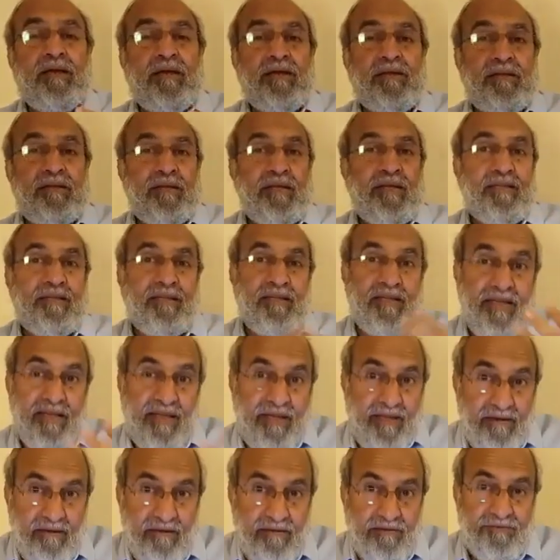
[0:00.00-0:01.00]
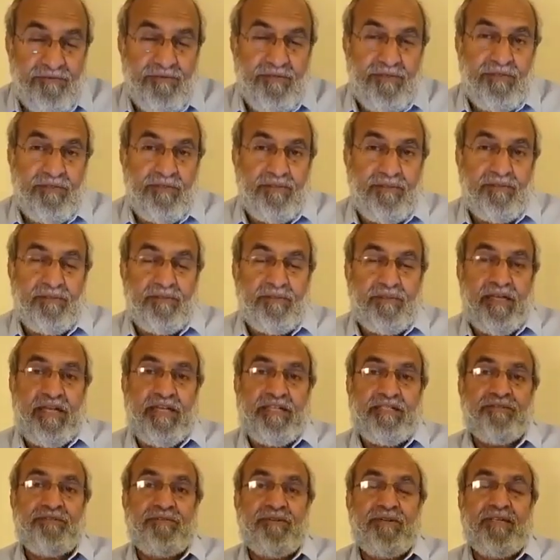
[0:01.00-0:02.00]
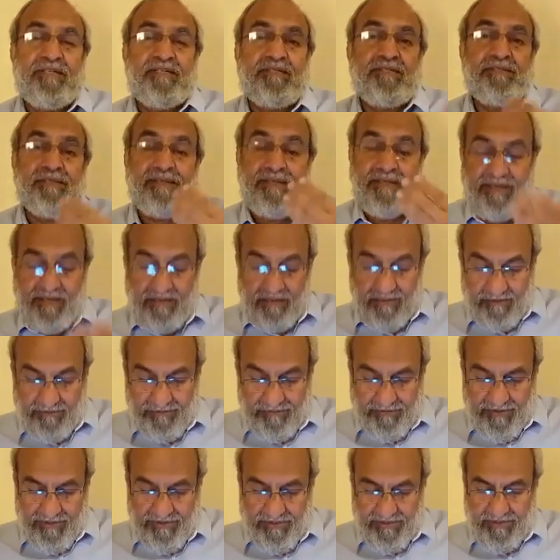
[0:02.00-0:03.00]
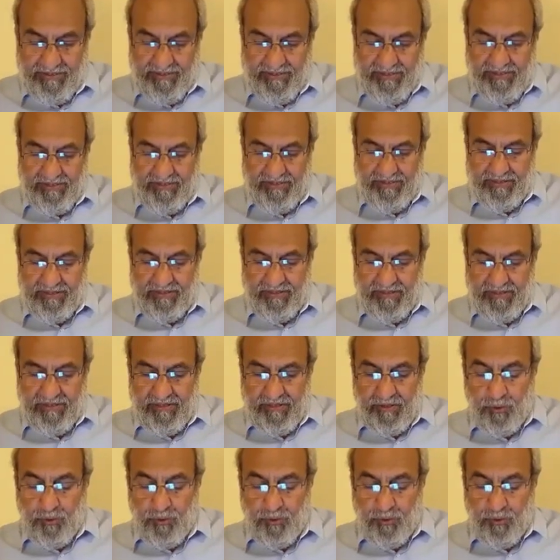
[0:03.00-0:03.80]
in the hereafter, as far as the hereafter is concerned,